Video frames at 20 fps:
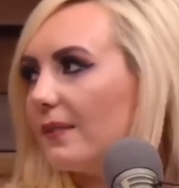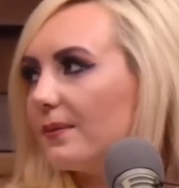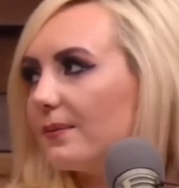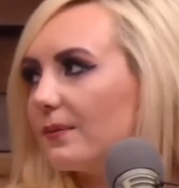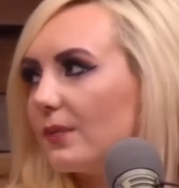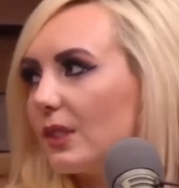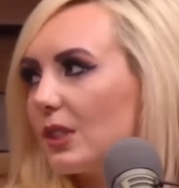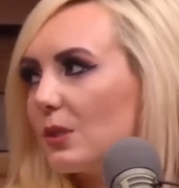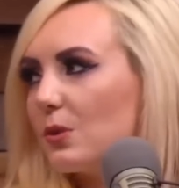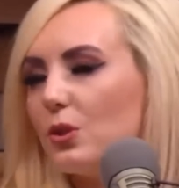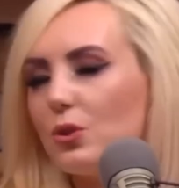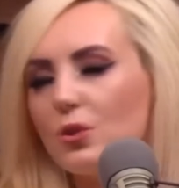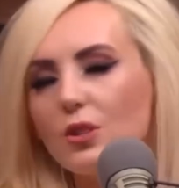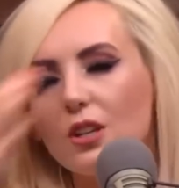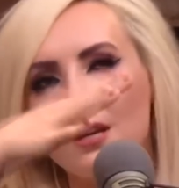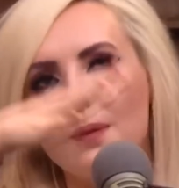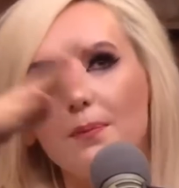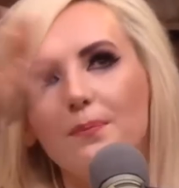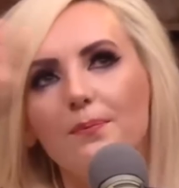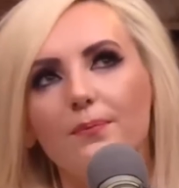Because when you
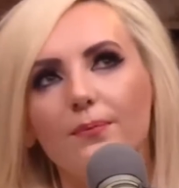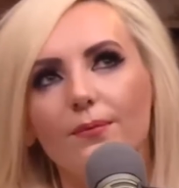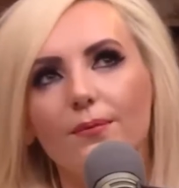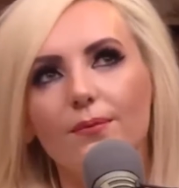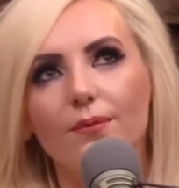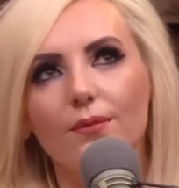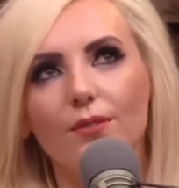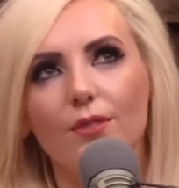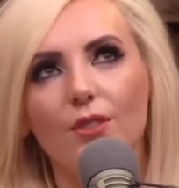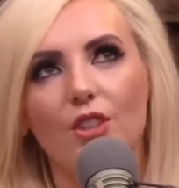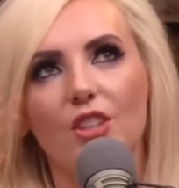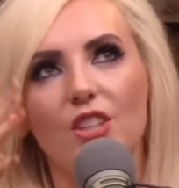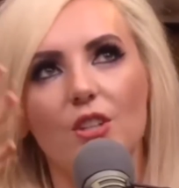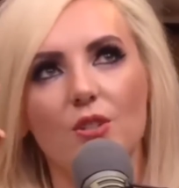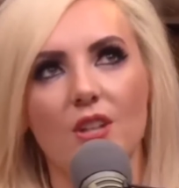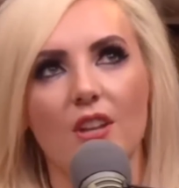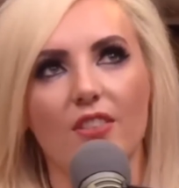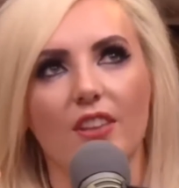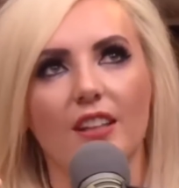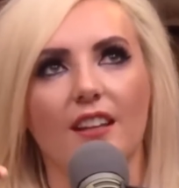dream,
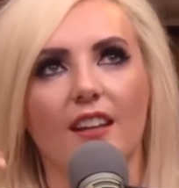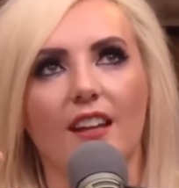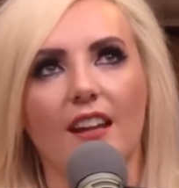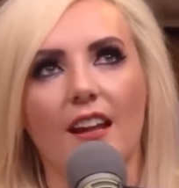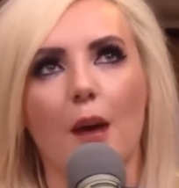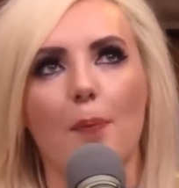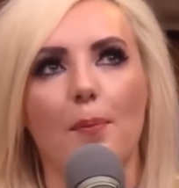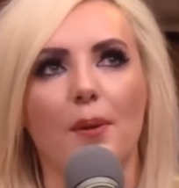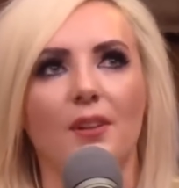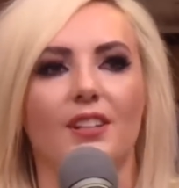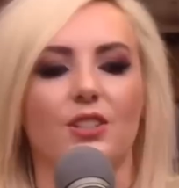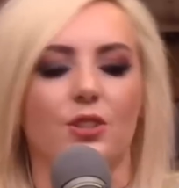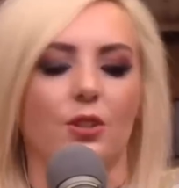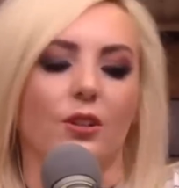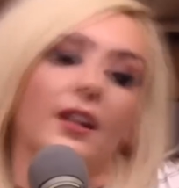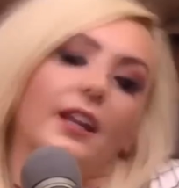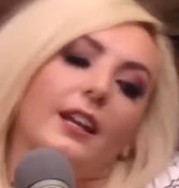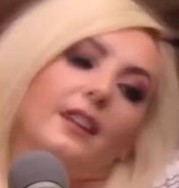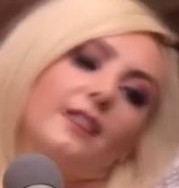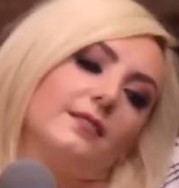there's nothing that can help unless you're
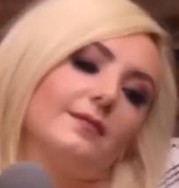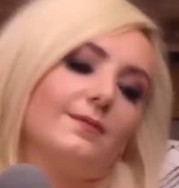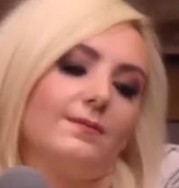like.